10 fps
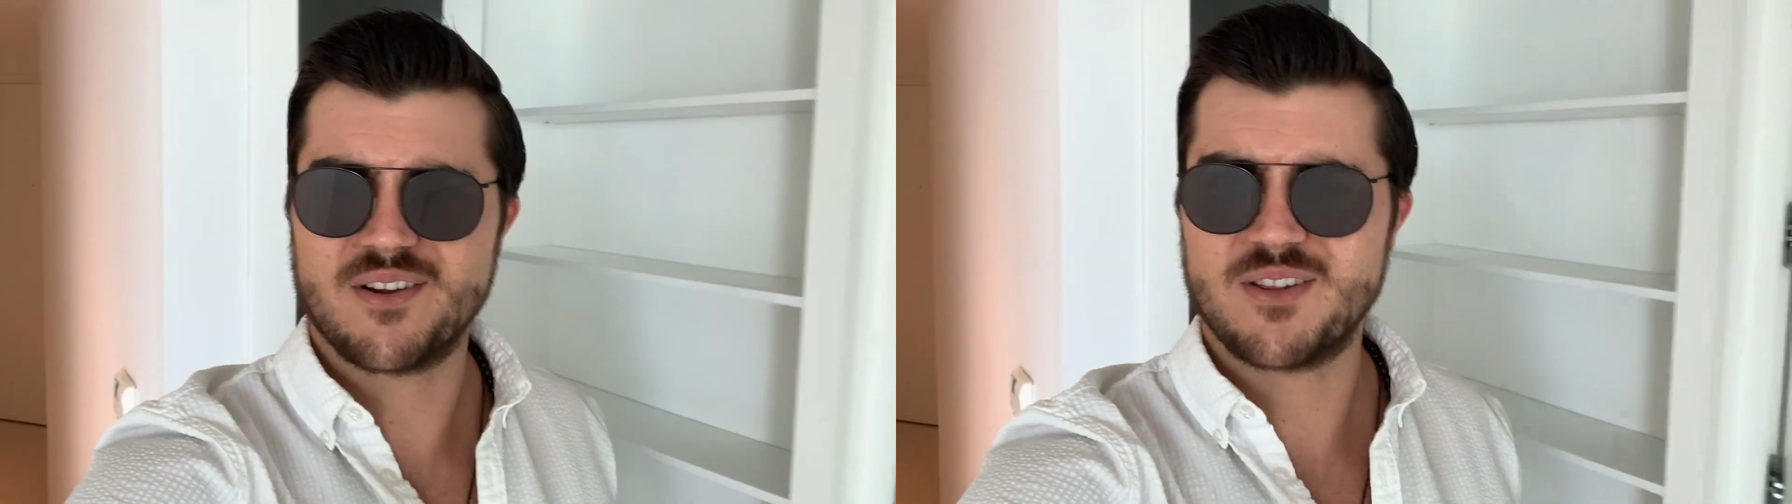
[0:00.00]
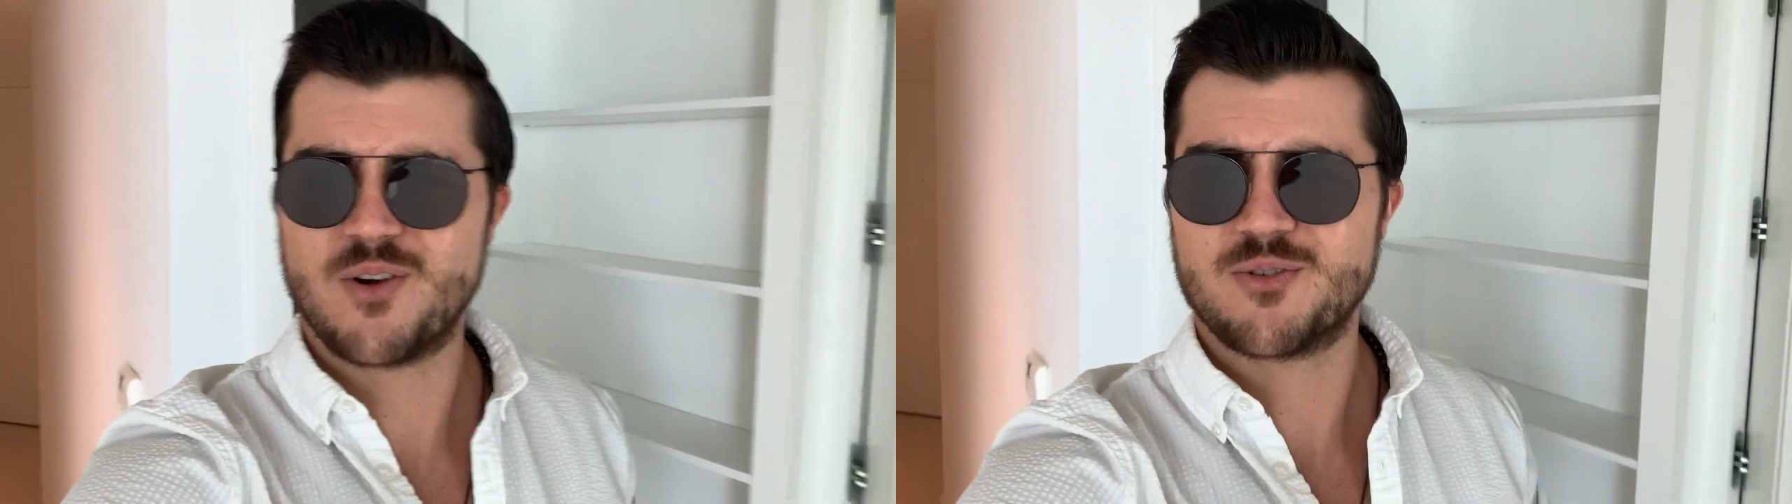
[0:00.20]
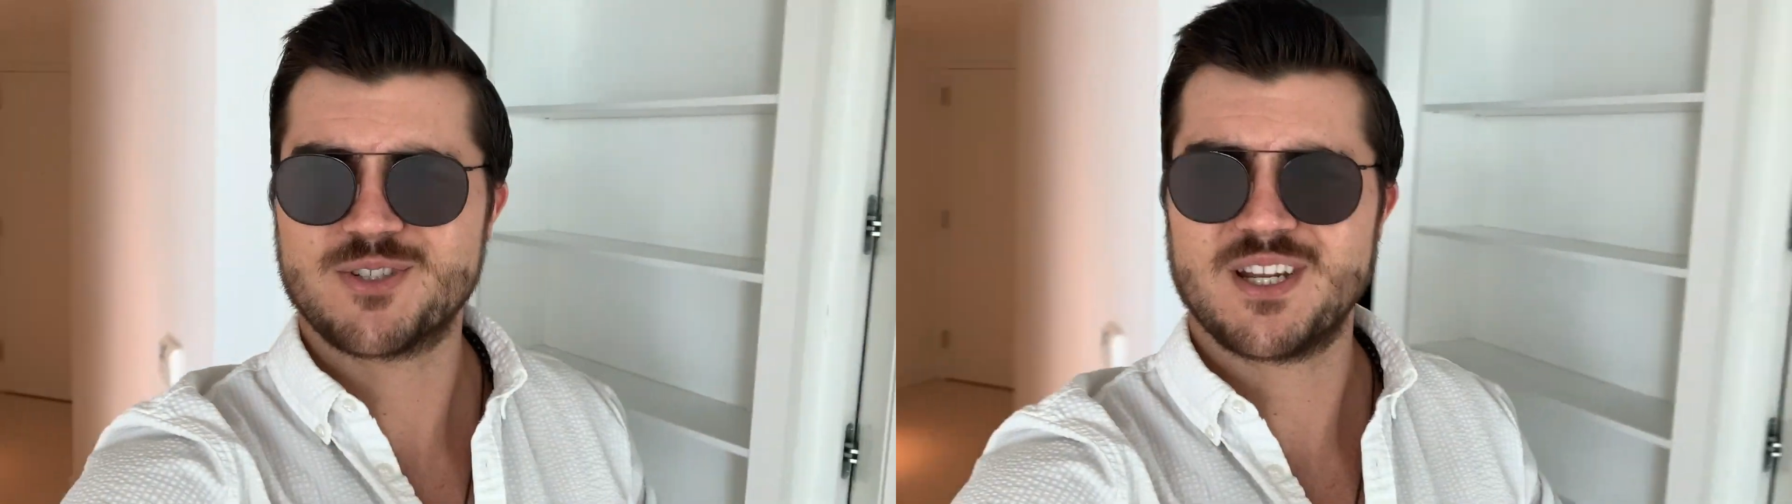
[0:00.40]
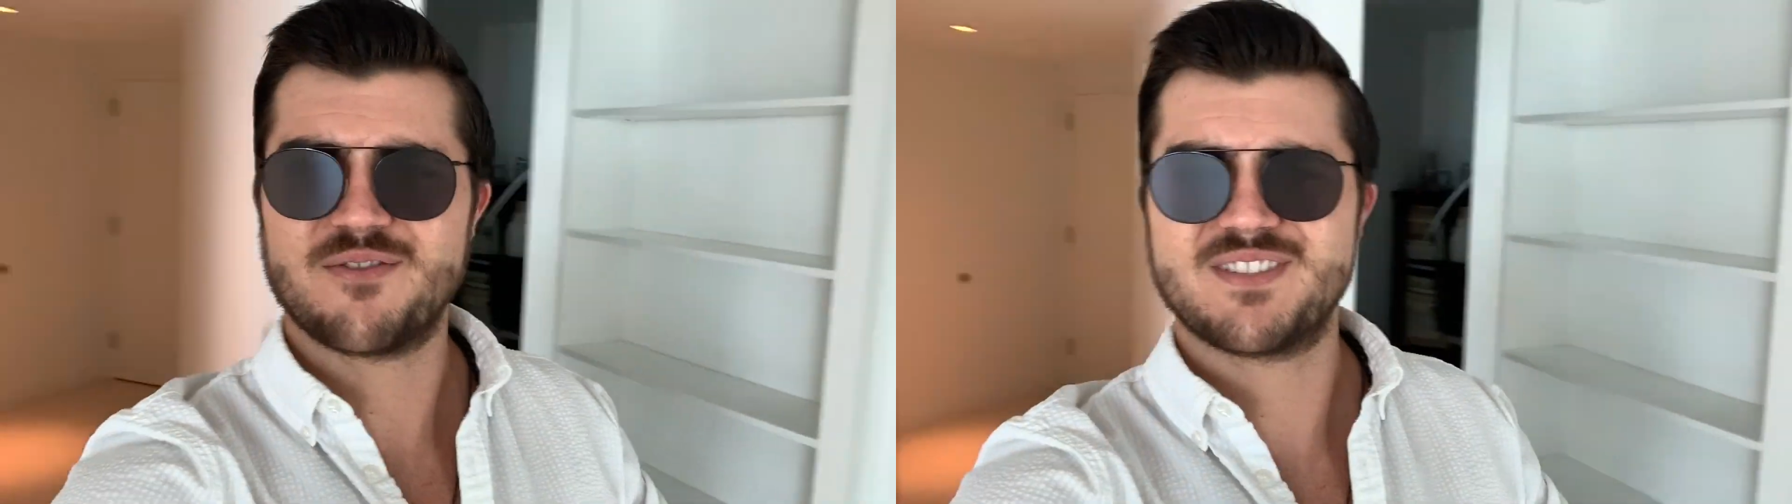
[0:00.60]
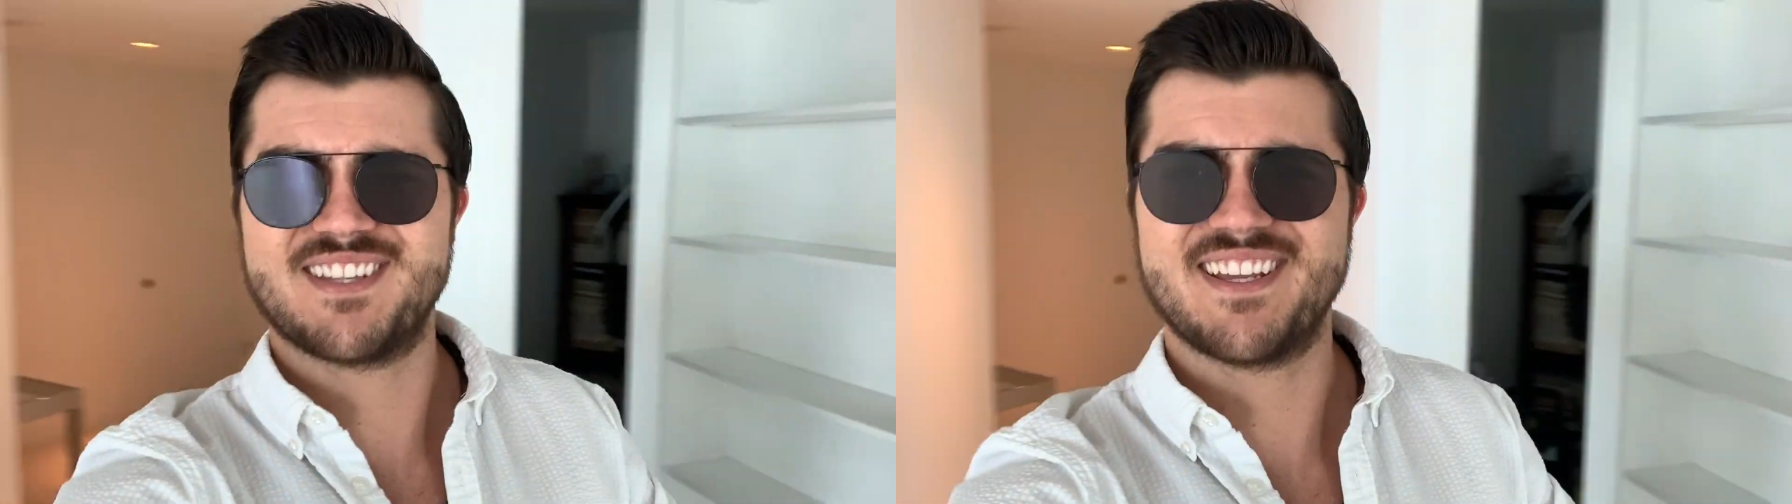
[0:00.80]
the owner
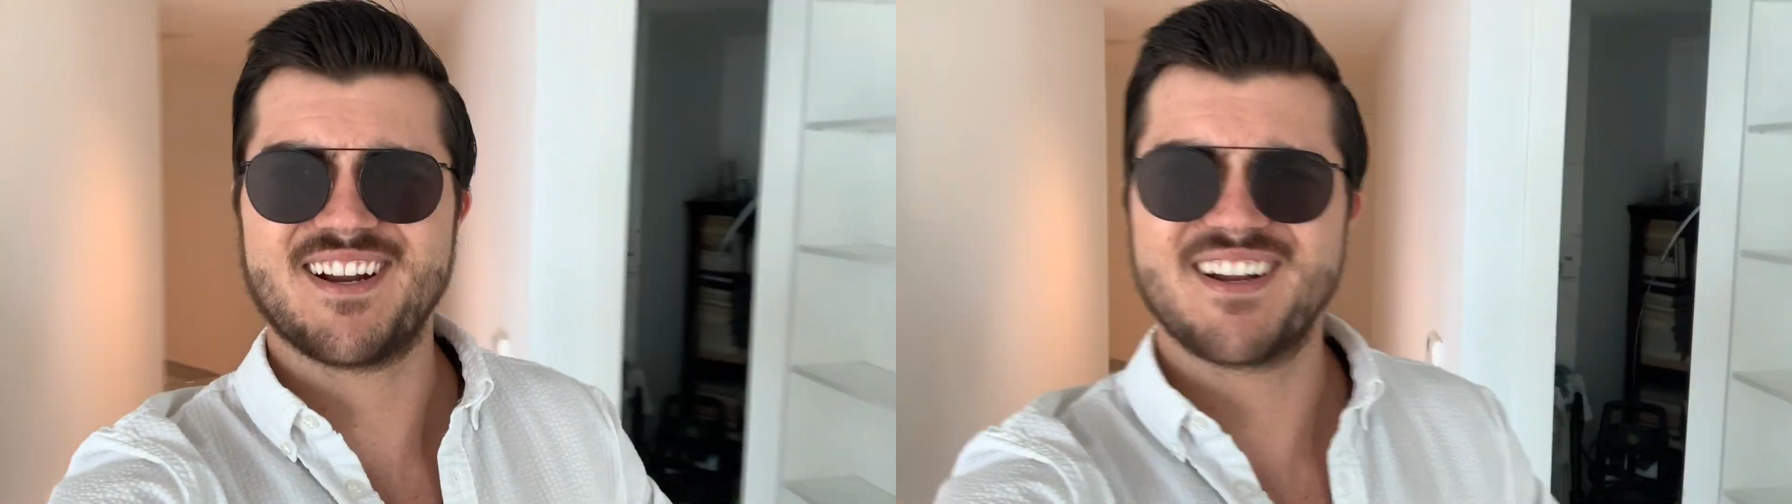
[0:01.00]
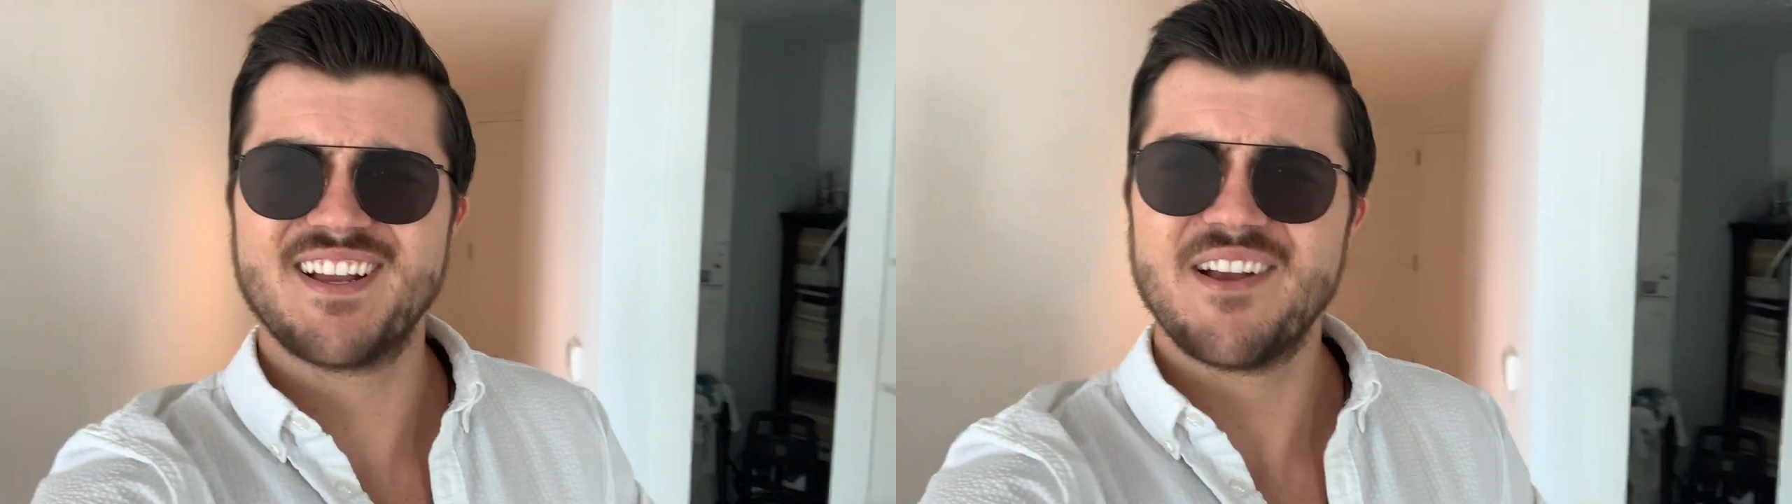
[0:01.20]
stuff's in there,